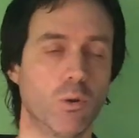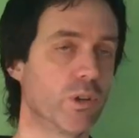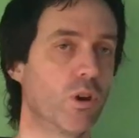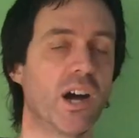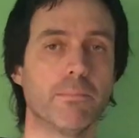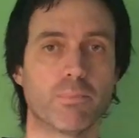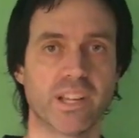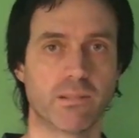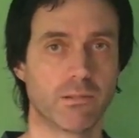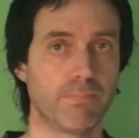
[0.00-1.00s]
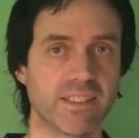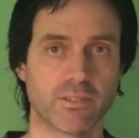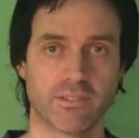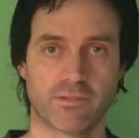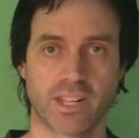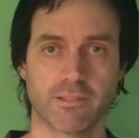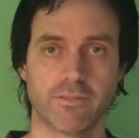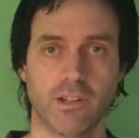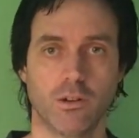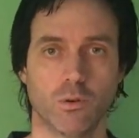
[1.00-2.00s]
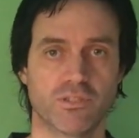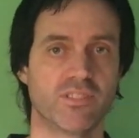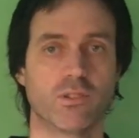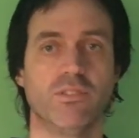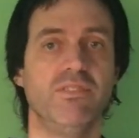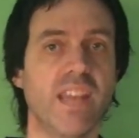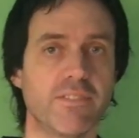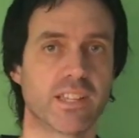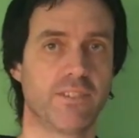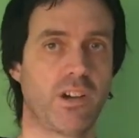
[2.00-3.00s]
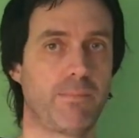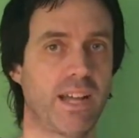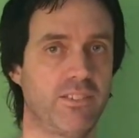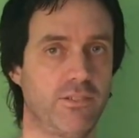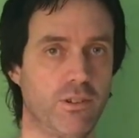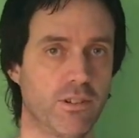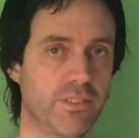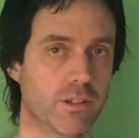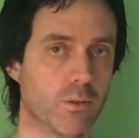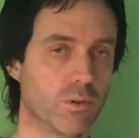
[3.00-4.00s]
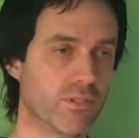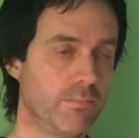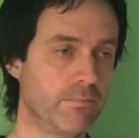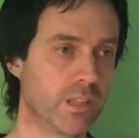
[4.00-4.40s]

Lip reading: or your unbreakable mental strength, or just your never give up attitude on the court.